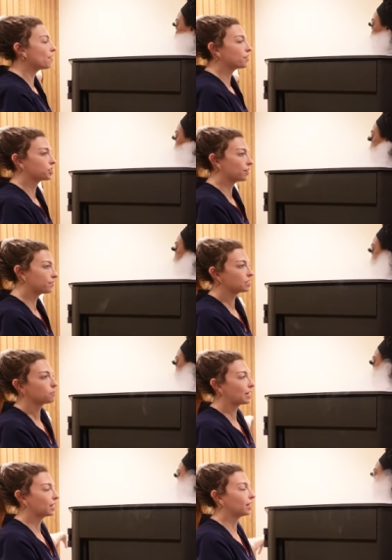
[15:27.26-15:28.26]
other services
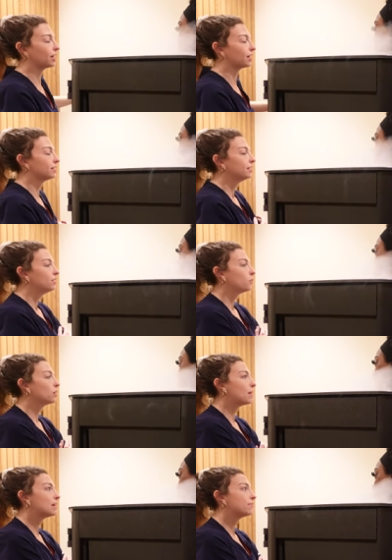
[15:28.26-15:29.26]
back here. One
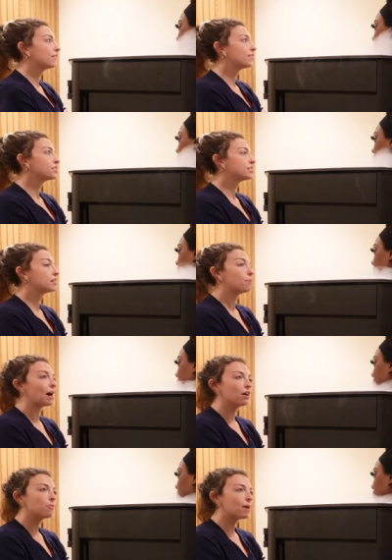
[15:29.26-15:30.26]
of my favorites is the
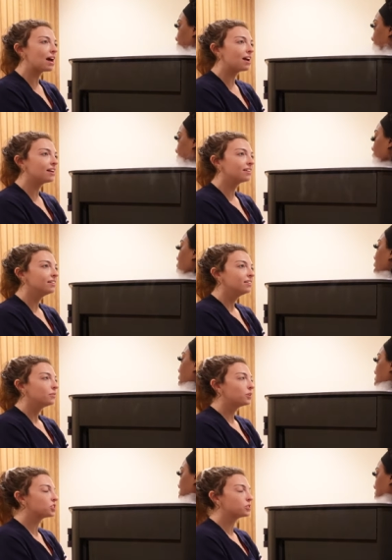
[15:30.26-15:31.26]
biomat, okay.
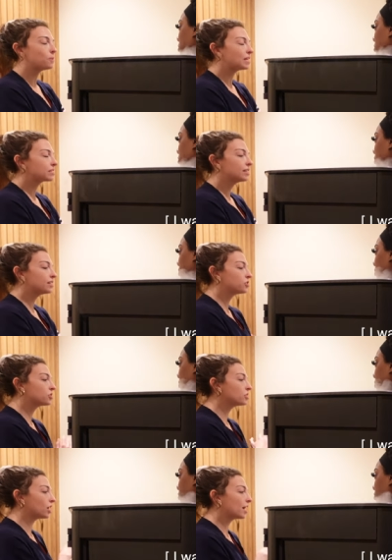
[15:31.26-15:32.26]
which is basically, it's
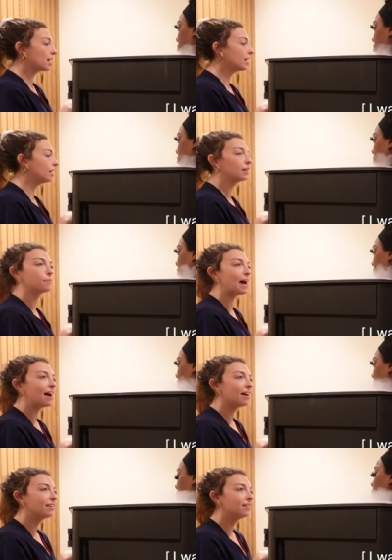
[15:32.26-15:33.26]
just a giant heating
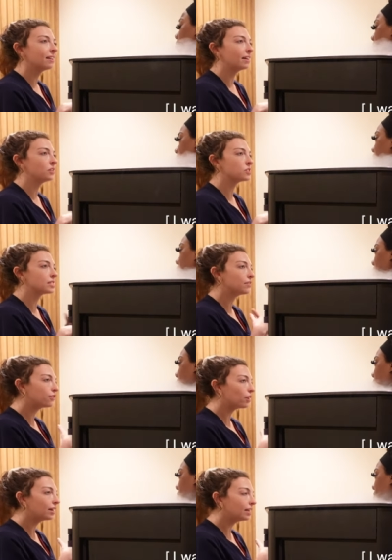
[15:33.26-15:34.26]
pad that uses
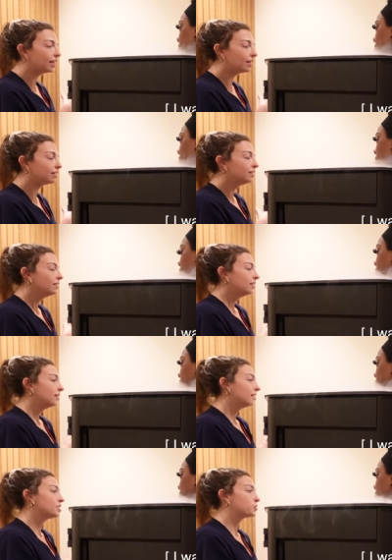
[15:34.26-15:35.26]
infrared heat.
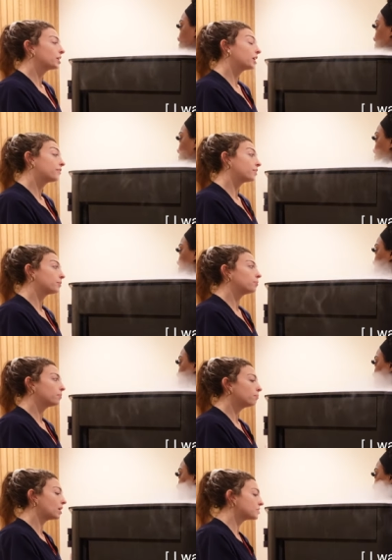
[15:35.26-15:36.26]
And it's really good for
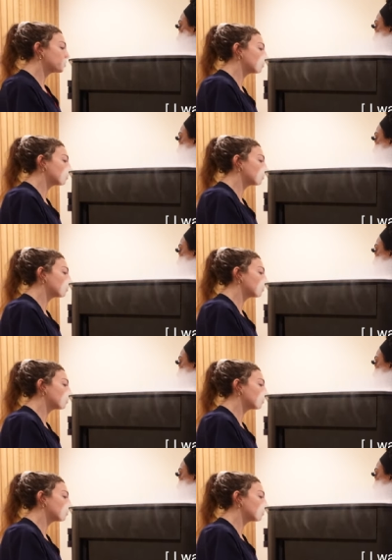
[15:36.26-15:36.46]
muscle